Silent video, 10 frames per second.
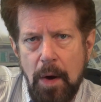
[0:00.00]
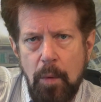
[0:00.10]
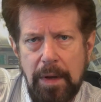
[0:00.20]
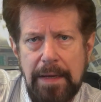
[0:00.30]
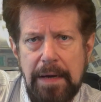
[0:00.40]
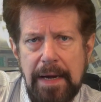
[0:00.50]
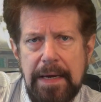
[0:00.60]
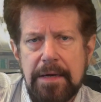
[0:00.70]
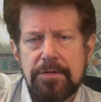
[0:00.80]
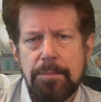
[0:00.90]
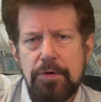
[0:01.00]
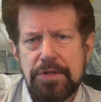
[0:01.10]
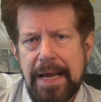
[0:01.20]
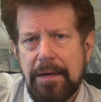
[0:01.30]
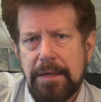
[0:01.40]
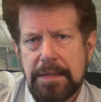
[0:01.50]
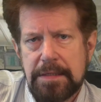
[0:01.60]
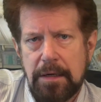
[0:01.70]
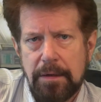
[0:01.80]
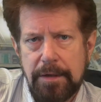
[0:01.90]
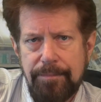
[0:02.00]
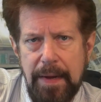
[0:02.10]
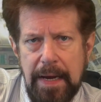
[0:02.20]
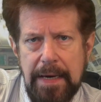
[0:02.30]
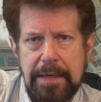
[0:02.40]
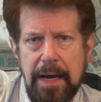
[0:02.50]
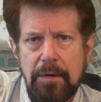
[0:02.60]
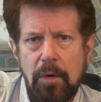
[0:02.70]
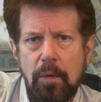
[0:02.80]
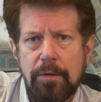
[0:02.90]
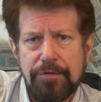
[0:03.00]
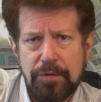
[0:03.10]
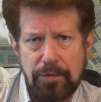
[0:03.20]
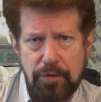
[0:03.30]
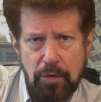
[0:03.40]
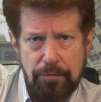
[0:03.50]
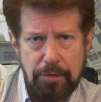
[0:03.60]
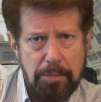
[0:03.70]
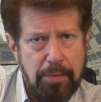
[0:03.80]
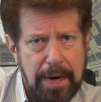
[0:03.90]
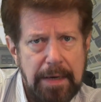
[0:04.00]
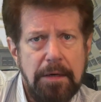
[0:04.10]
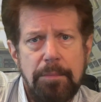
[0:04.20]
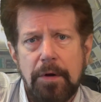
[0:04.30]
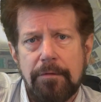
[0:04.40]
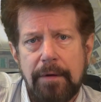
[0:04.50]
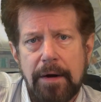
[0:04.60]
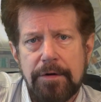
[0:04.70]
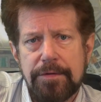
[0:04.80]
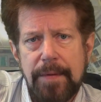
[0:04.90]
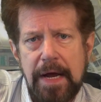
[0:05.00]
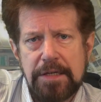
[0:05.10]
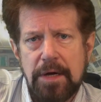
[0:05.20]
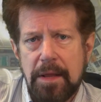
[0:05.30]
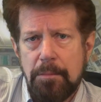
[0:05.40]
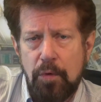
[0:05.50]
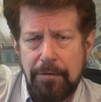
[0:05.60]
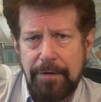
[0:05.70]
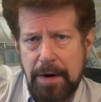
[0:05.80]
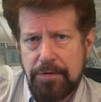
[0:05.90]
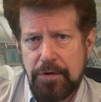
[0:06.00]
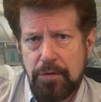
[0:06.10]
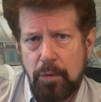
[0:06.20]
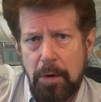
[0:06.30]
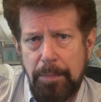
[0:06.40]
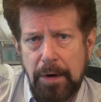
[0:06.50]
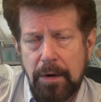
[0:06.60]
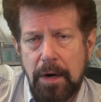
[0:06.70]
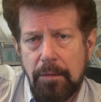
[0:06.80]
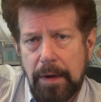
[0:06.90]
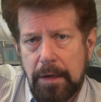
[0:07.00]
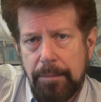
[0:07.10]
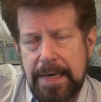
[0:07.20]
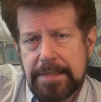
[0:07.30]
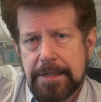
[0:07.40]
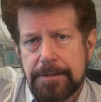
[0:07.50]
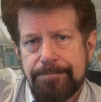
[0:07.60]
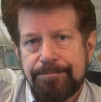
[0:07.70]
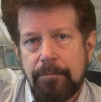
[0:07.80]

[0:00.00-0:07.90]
While at Lockheed as a Booz Allen consultant, he'd gotten hold of source code for the brain computer virus and saw that more viruses were appearing on a regular basis.